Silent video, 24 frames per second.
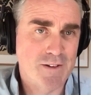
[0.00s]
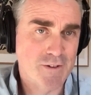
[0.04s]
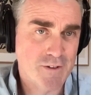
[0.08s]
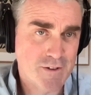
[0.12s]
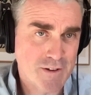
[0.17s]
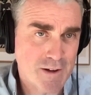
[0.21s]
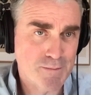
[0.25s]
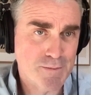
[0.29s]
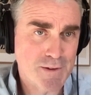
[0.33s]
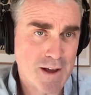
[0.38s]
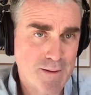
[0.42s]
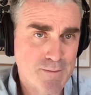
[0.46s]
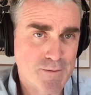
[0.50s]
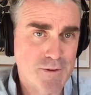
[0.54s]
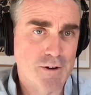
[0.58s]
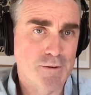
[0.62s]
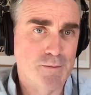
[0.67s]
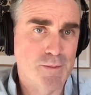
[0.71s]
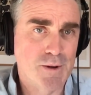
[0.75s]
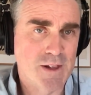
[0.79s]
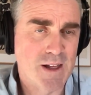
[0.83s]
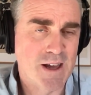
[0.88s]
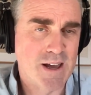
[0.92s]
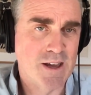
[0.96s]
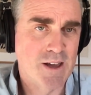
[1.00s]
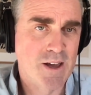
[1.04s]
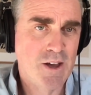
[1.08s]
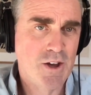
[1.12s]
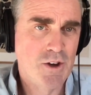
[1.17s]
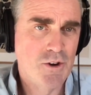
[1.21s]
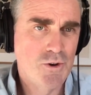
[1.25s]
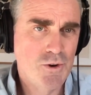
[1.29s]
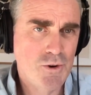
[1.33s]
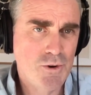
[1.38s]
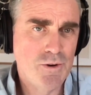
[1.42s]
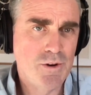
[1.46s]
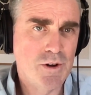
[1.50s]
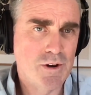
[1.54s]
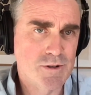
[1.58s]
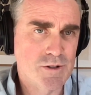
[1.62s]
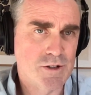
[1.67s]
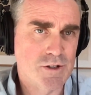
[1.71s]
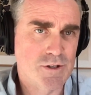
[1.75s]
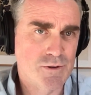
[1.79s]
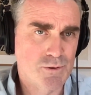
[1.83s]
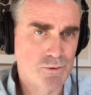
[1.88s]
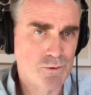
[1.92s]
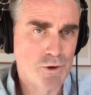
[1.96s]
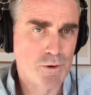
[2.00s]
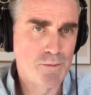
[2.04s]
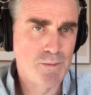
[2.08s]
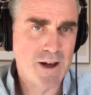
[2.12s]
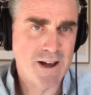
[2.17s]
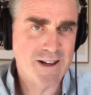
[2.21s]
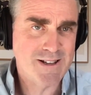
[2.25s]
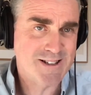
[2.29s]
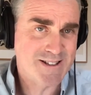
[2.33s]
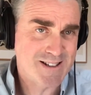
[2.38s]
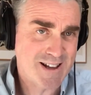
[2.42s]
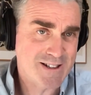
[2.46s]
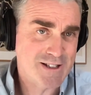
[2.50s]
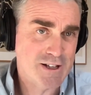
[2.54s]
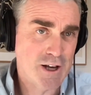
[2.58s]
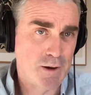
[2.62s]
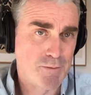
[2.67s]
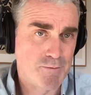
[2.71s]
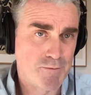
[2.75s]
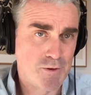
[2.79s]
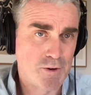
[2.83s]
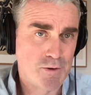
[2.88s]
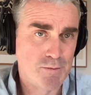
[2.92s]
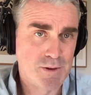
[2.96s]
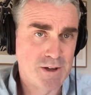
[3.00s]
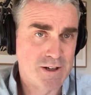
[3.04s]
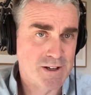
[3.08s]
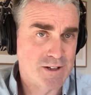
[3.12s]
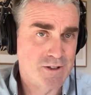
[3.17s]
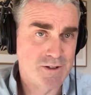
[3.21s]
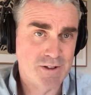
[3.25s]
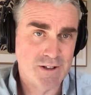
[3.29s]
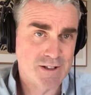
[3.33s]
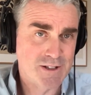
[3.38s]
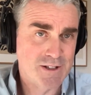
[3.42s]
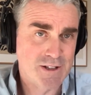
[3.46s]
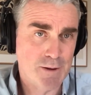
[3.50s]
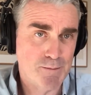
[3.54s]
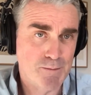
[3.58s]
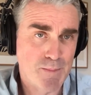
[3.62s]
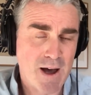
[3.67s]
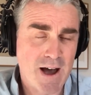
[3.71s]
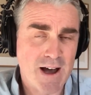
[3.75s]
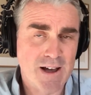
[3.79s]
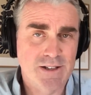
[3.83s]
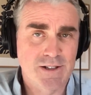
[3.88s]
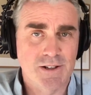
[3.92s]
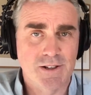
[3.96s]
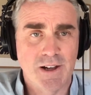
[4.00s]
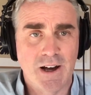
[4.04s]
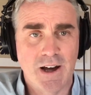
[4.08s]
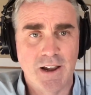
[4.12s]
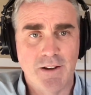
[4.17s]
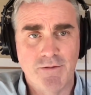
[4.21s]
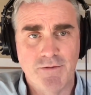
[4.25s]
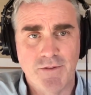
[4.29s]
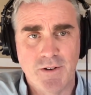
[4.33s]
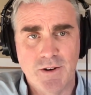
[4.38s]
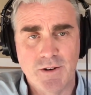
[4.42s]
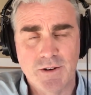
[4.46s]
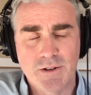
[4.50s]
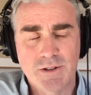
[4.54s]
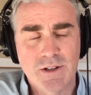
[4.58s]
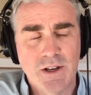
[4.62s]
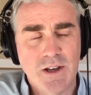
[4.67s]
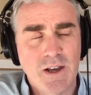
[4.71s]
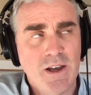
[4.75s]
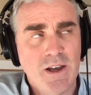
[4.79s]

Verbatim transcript: So sometimes it'll be like, who knows a tool best? And that's helpful because you can skip past a lot of folks.